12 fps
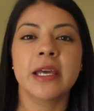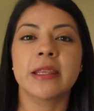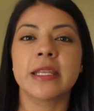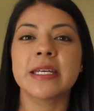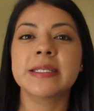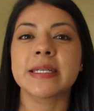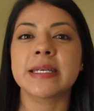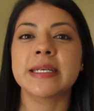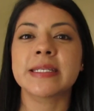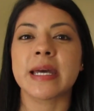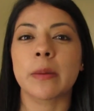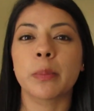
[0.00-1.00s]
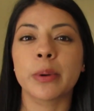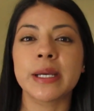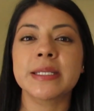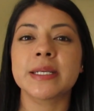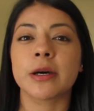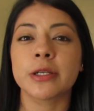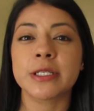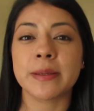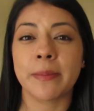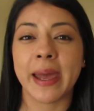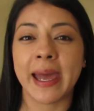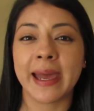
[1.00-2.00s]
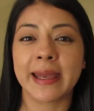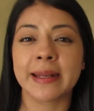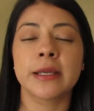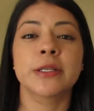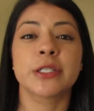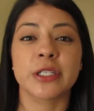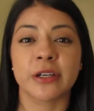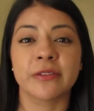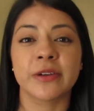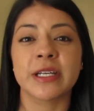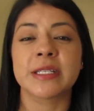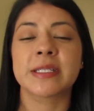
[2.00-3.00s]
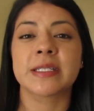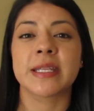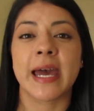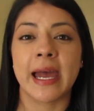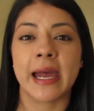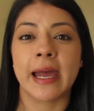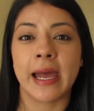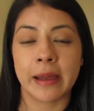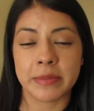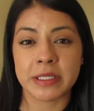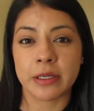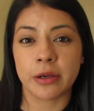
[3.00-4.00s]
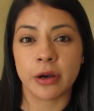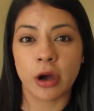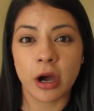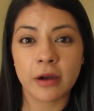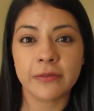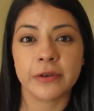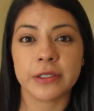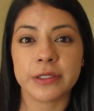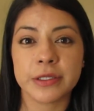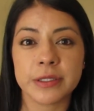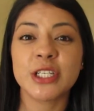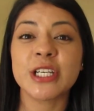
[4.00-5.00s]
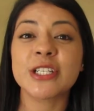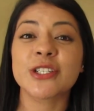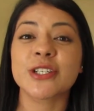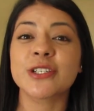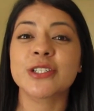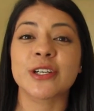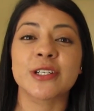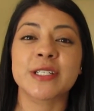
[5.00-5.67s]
This is a print-on-demand service that Amazon offers. T-shirts are